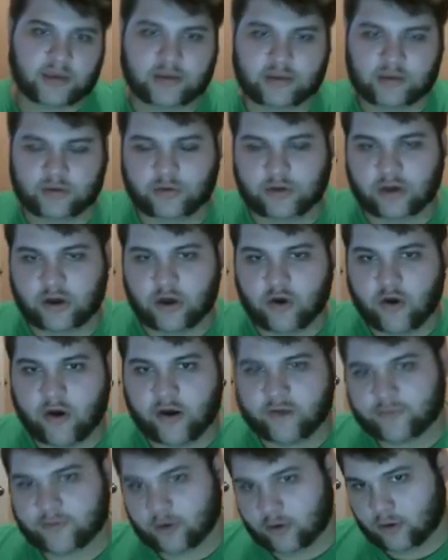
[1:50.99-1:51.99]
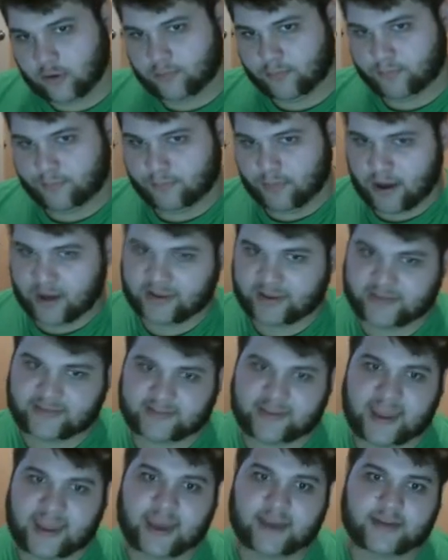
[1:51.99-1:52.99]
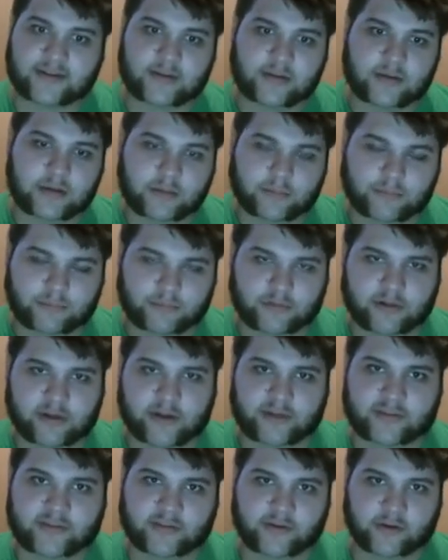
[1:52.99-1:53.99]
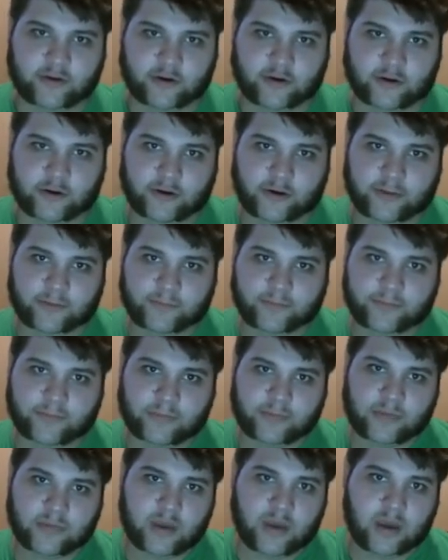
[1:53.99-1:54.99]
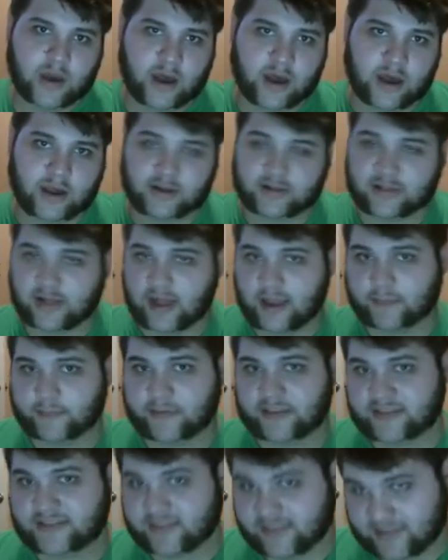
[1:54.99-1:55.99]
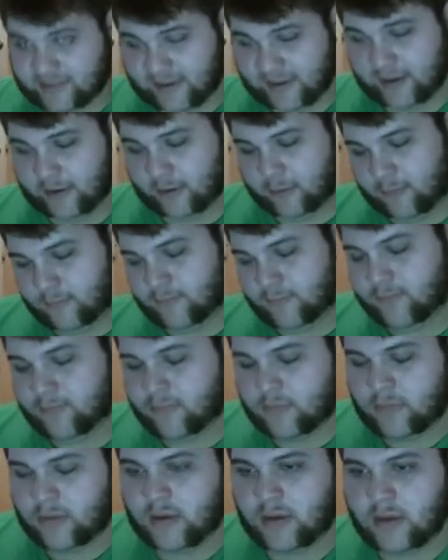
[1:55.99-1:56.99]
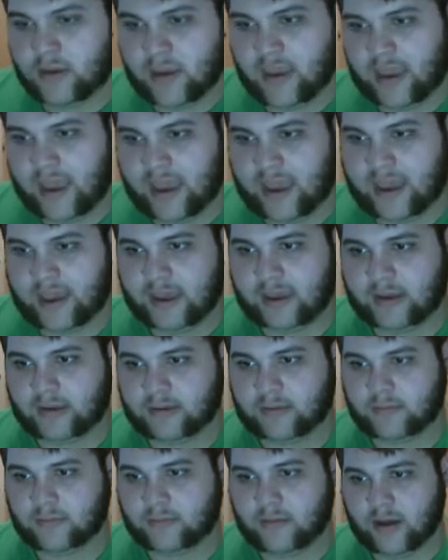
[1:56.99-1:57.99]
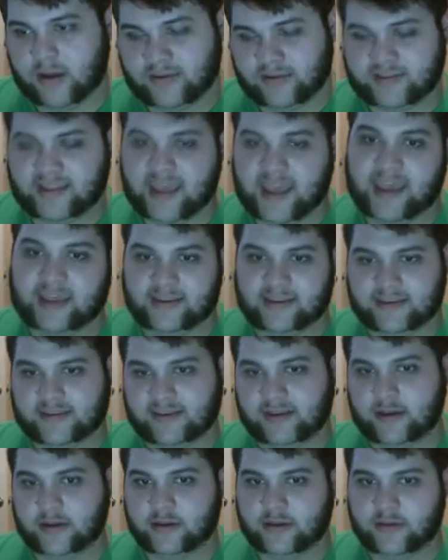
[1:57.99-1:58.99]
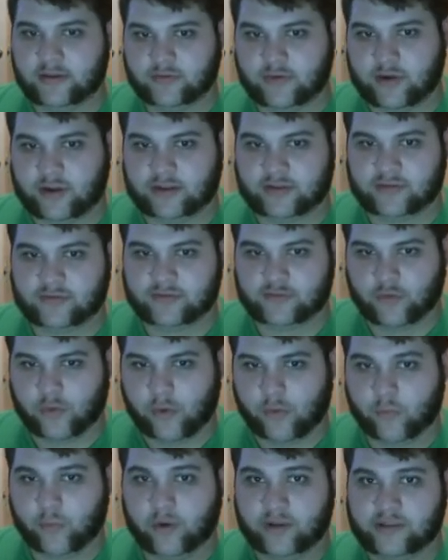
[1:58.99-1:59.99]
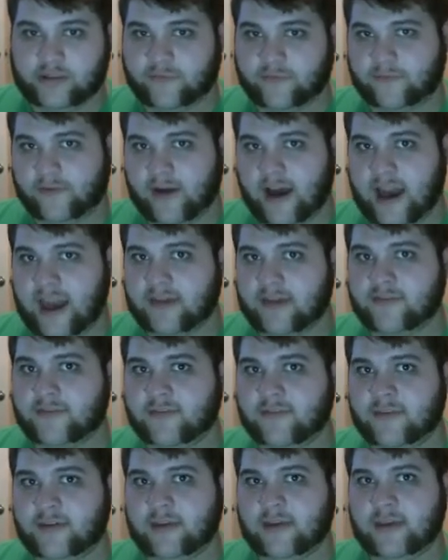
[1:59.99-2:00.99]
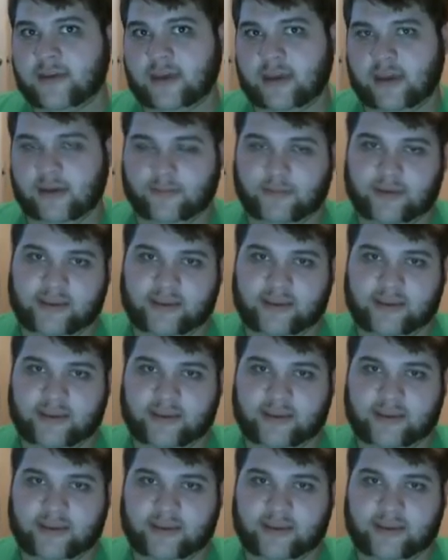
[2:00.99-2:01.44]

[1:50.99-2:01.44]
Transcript: You would go off your body stat plus your climbing skill, and a stat and skill is ranged from 1 to 5 in